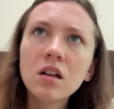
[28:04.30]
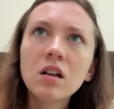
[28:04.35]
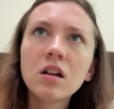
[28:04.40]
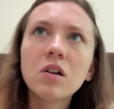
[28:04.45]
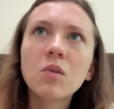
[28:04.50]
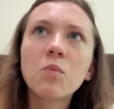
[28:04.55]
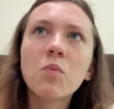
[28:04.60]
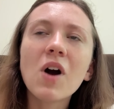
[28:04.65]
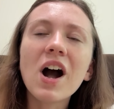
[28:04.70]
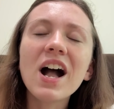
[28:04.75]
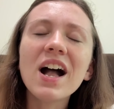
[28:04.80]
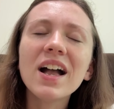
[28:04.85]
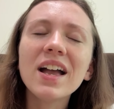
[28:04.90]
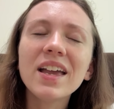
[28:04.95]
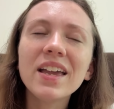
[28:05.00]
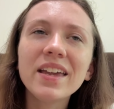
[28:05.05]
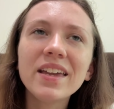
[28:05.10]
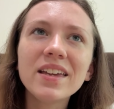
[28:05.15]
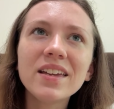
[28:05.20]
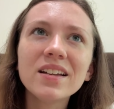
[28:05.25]

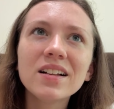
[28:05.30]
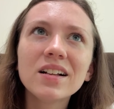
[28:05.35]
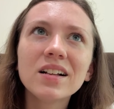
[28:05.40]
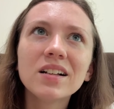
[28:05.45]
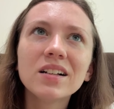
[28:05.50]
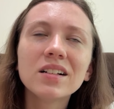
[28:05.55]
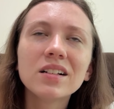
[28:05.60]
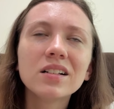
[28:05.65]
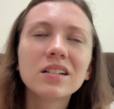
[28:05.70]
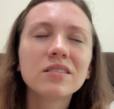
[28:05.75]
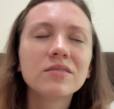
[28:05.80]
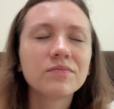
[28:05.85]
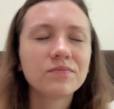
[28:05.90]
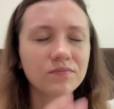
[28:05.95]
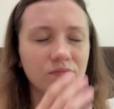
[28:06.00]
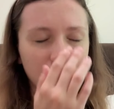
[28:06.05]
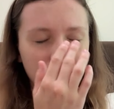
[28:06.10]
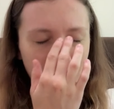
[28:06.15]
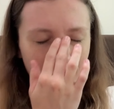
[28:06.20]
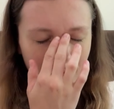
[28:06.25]
Why
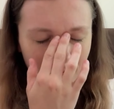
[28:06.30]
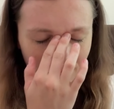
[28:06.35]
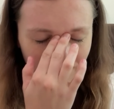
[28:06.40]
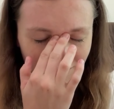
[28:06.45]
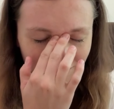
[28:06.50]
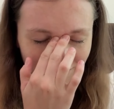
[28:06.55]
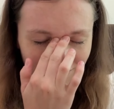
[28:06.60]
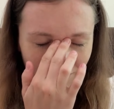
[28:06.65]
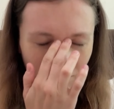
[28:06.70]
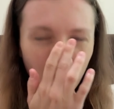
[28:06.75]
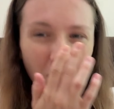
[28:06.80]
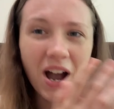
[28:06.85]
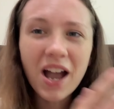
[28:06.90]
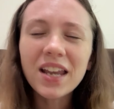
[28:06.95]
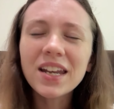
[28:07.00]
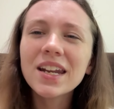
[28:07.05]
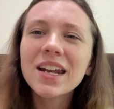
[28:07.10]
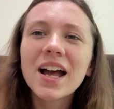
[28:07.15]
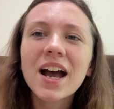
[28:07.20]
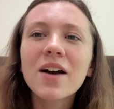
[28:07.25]

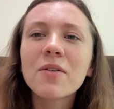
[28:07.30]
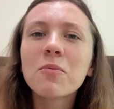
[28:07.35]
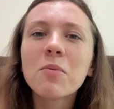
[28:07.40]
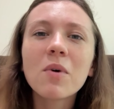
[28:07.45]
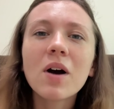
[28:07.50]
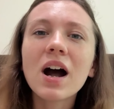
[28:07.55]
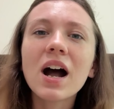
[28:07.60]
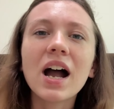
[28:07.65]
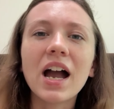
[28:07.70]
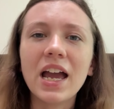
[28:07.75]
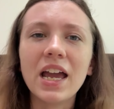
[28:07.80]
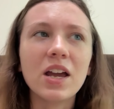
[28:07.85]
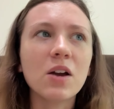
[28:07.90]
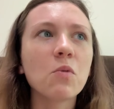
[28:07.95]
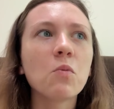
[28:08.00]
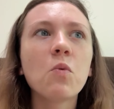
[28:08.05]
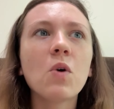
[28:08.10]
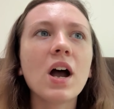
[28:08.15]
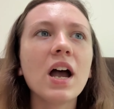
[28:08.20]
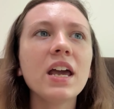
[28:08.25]

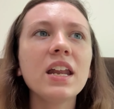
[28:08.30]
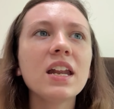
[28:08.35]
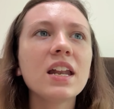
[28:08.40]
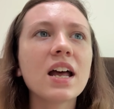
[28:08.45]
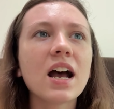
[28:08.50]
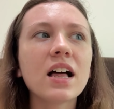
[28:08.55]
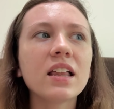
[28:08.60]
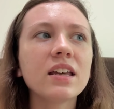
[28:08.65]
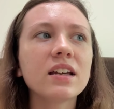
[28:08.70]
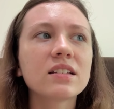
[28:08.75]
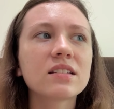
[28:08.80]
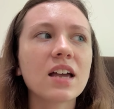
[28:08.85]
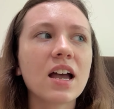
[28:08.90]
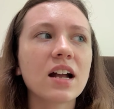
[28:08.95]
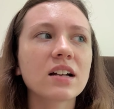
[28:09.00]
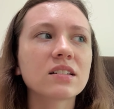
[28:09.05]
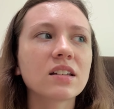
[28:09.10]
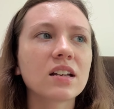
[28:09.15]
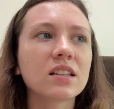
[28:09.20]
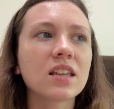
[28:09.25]
did Alex
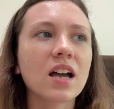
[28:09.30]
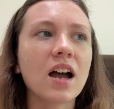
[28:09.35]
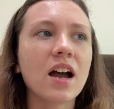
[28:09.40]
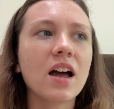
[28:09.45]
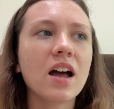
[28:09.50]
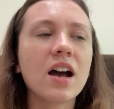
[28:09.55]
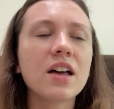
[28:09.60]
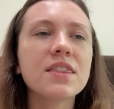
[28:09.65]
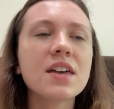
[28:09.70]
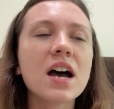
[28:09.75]
act like that?